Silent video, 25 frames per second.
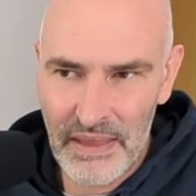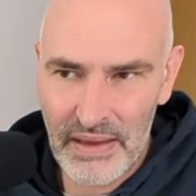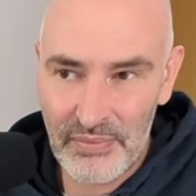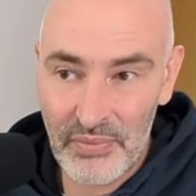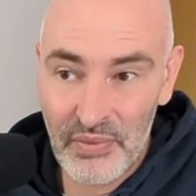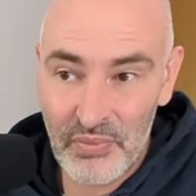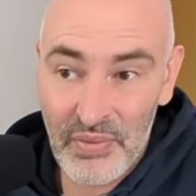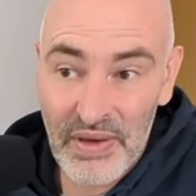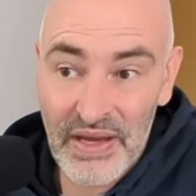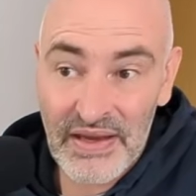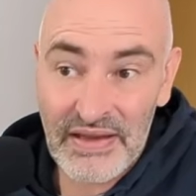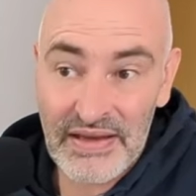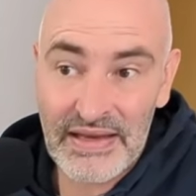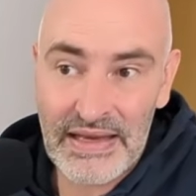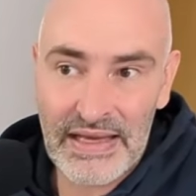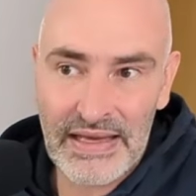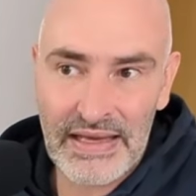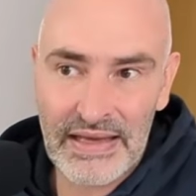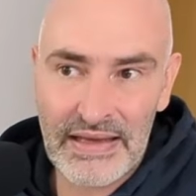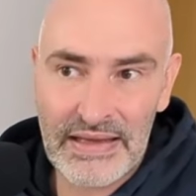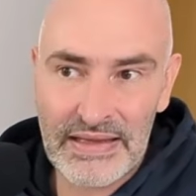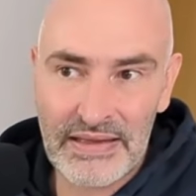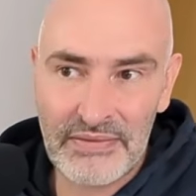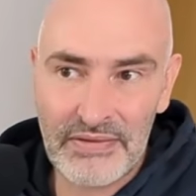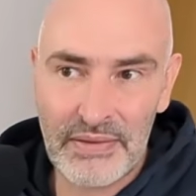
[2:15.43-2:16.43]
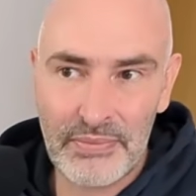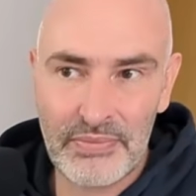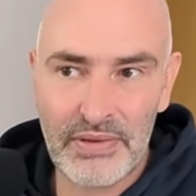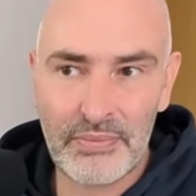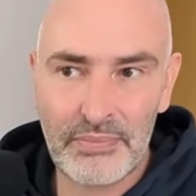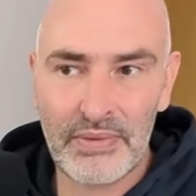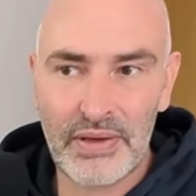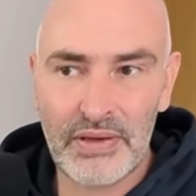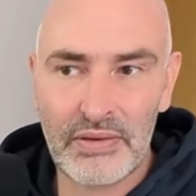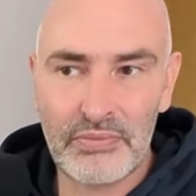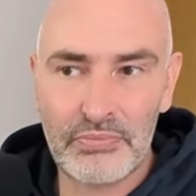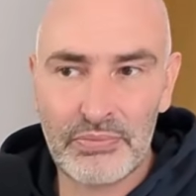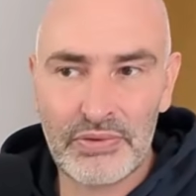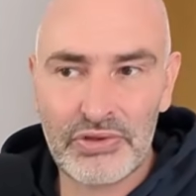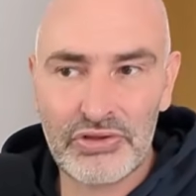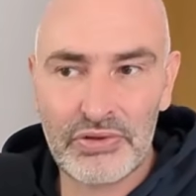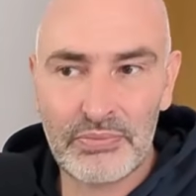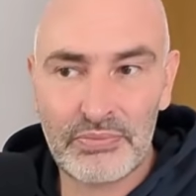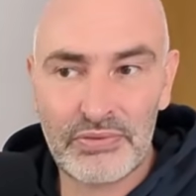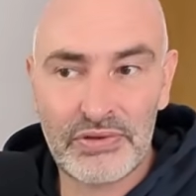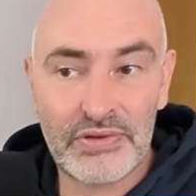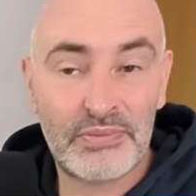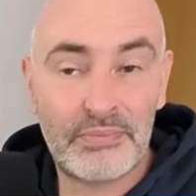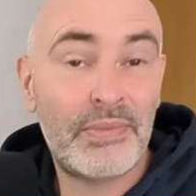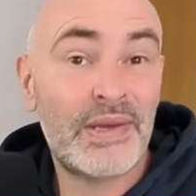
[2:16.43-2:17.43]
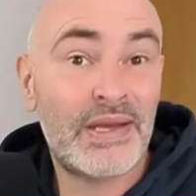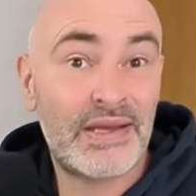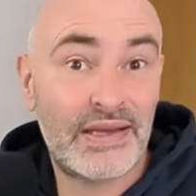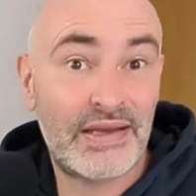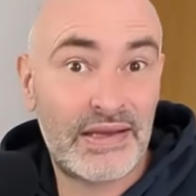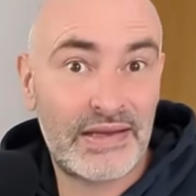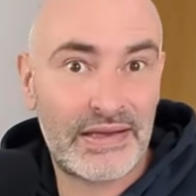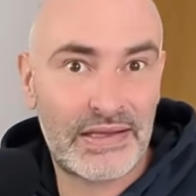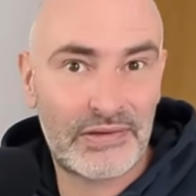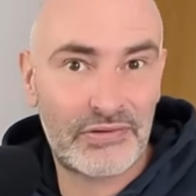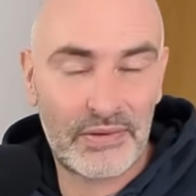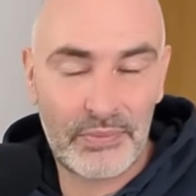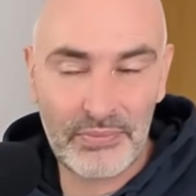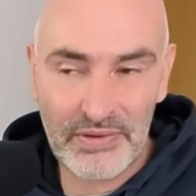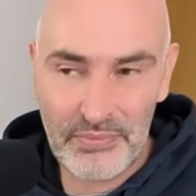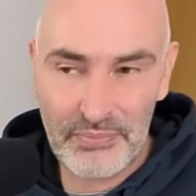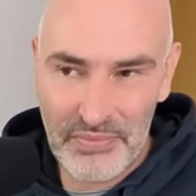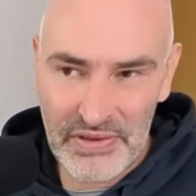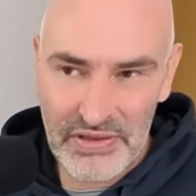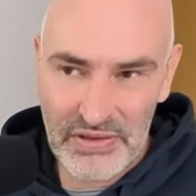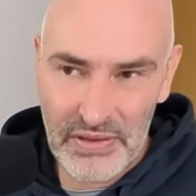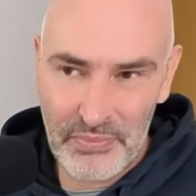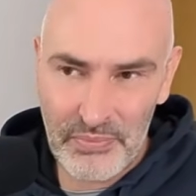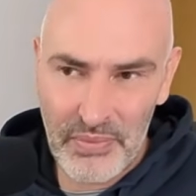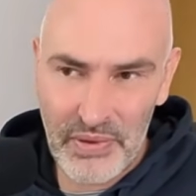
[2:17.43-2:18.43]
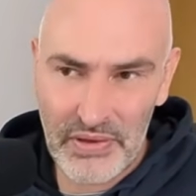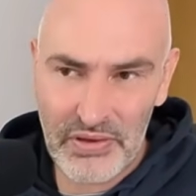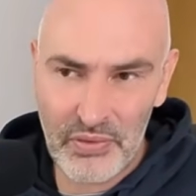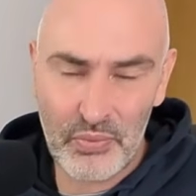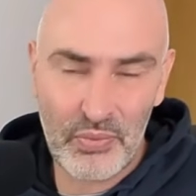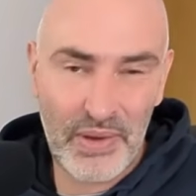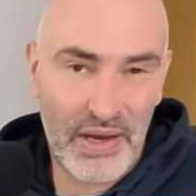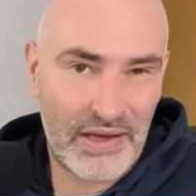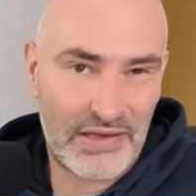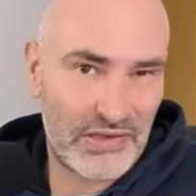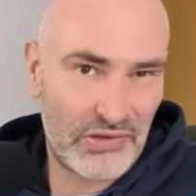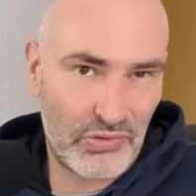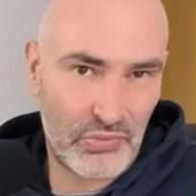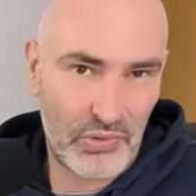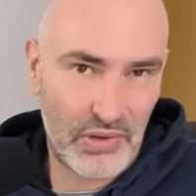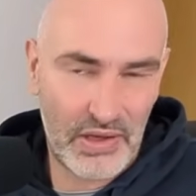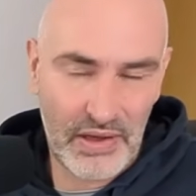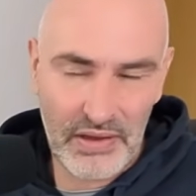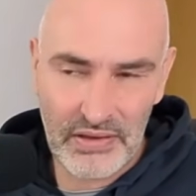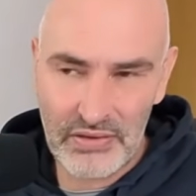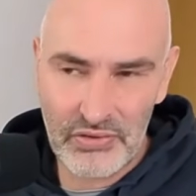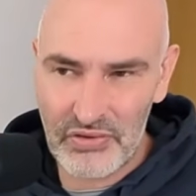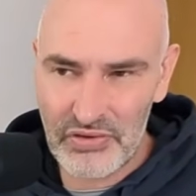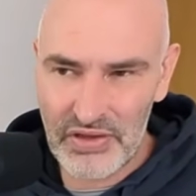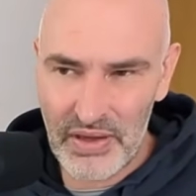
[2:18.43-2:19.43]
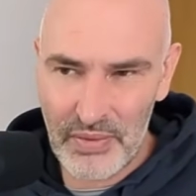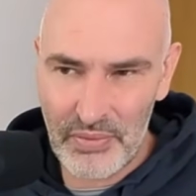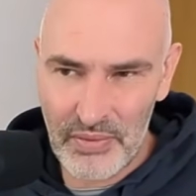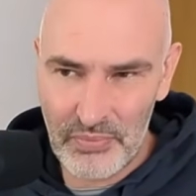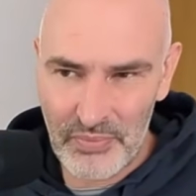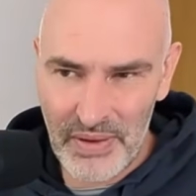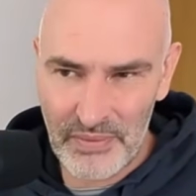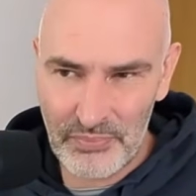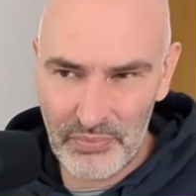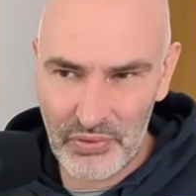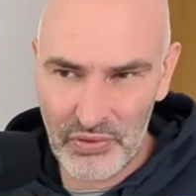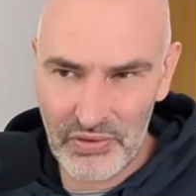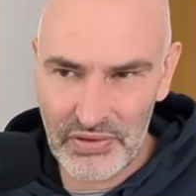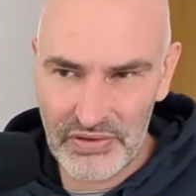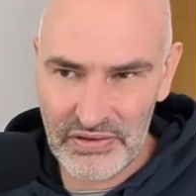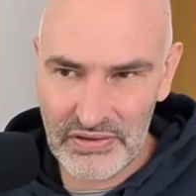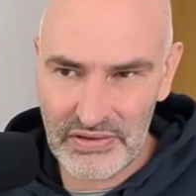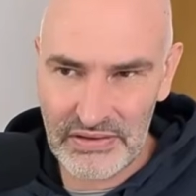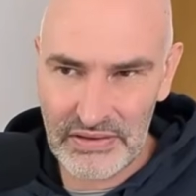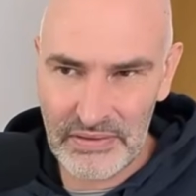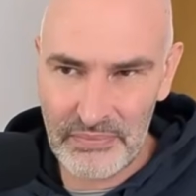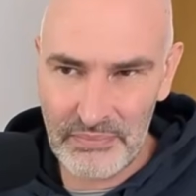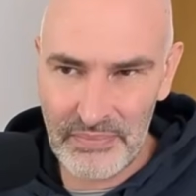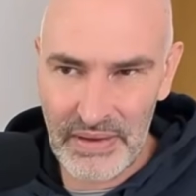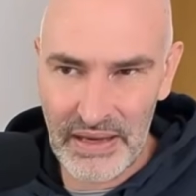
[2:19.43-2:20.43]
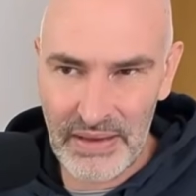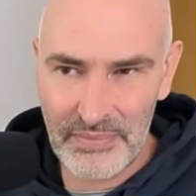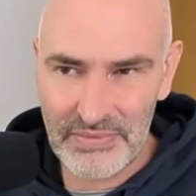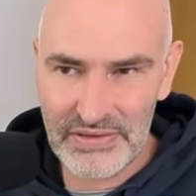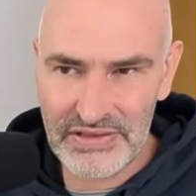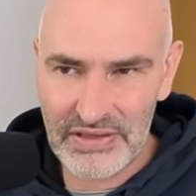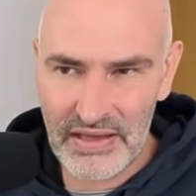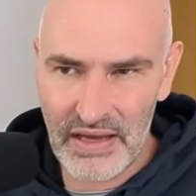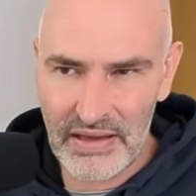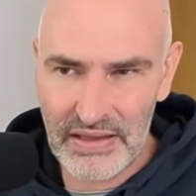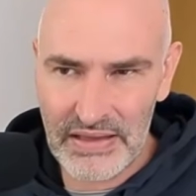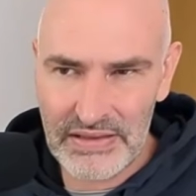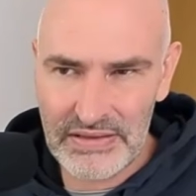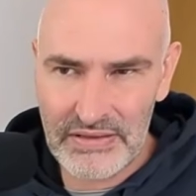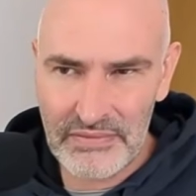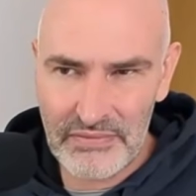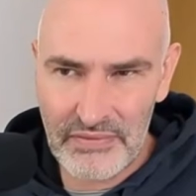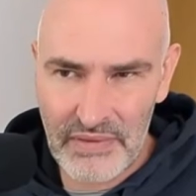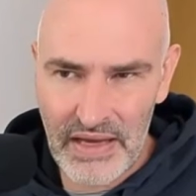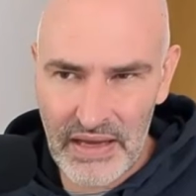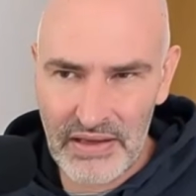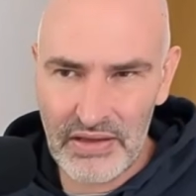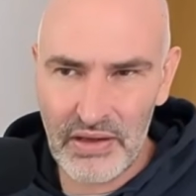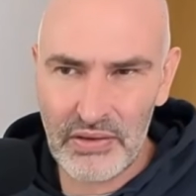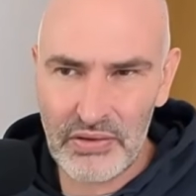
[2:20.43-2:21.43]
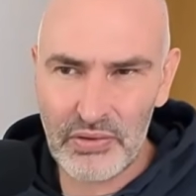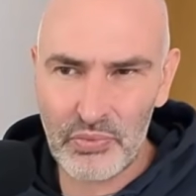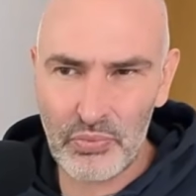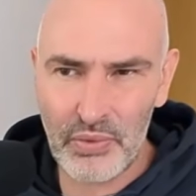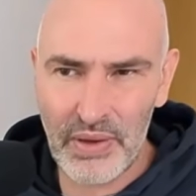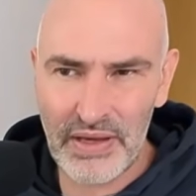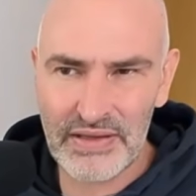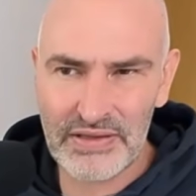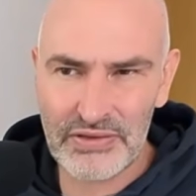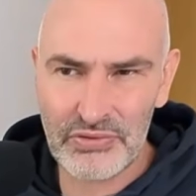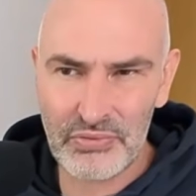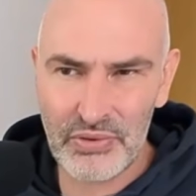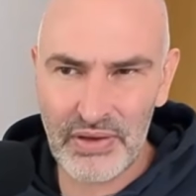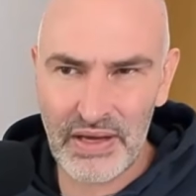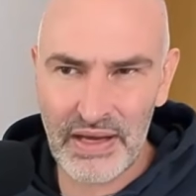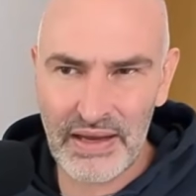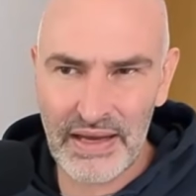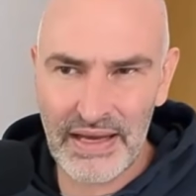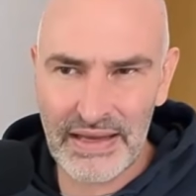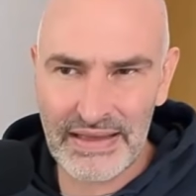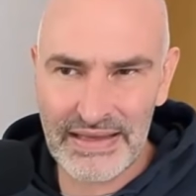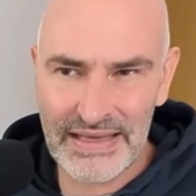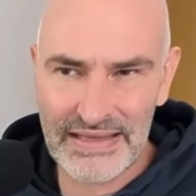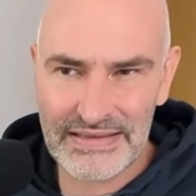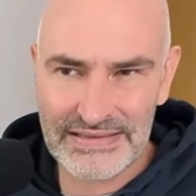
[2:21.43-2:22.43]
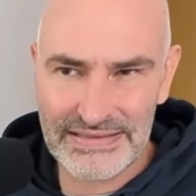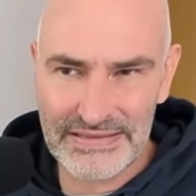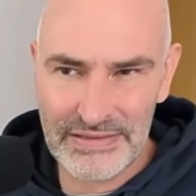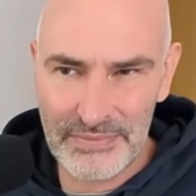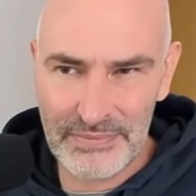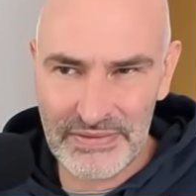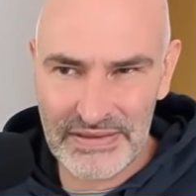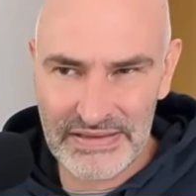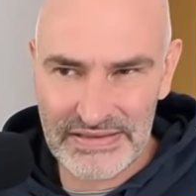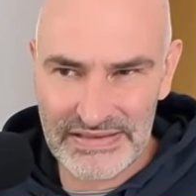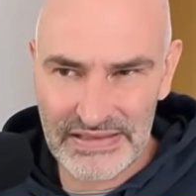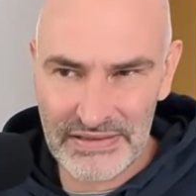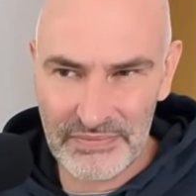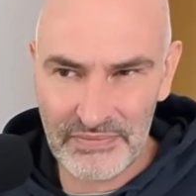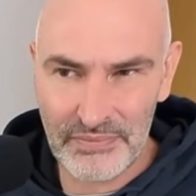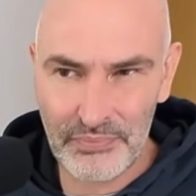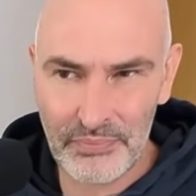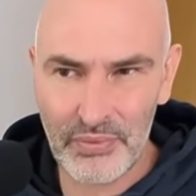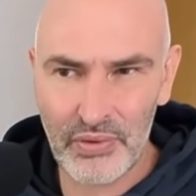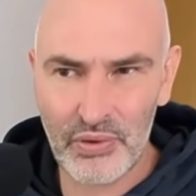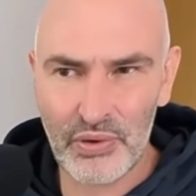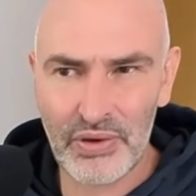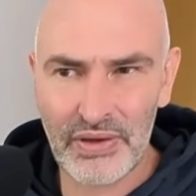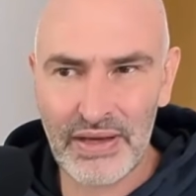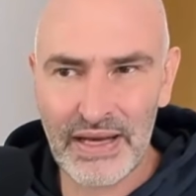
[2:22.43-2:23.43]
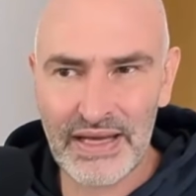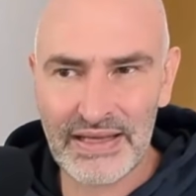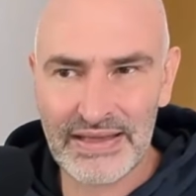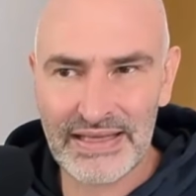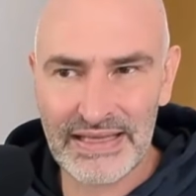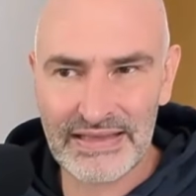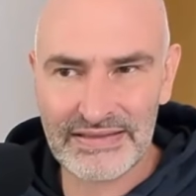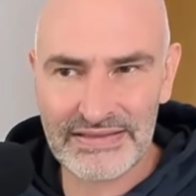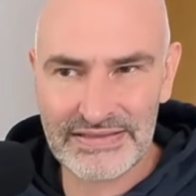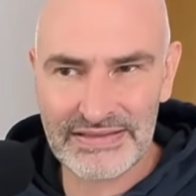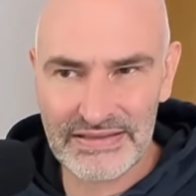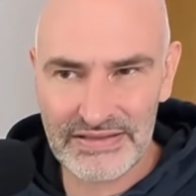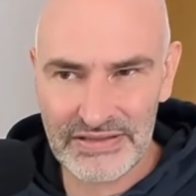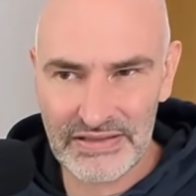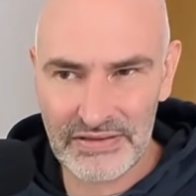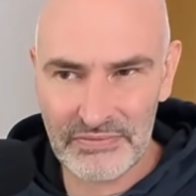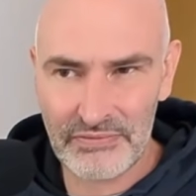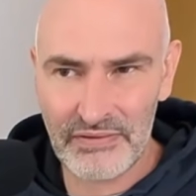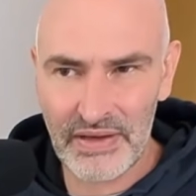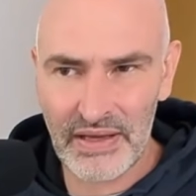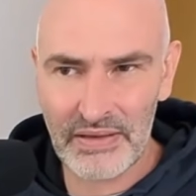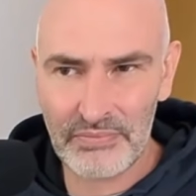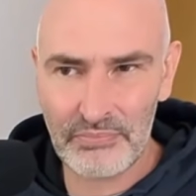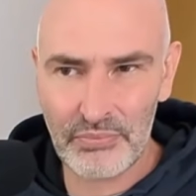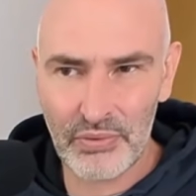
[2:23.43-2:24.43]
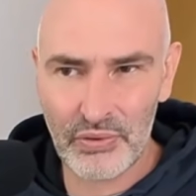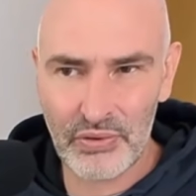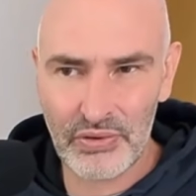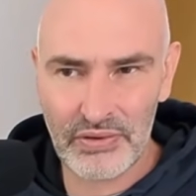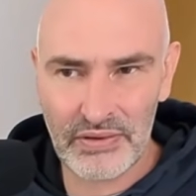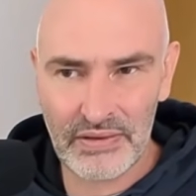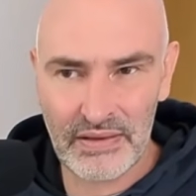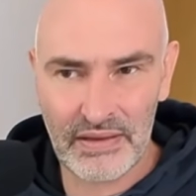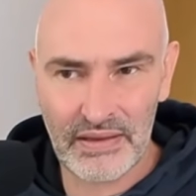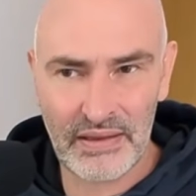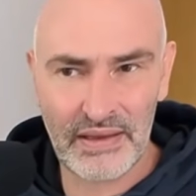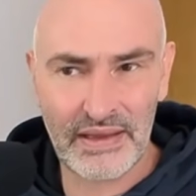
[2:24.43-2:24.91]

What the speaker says: I'm aware that he can give up the pair of bishops, meaning give up the bishop on the white square to double my pawns. But I'm starting the fight on the white square against the b7 pawn, against the d5 pawn.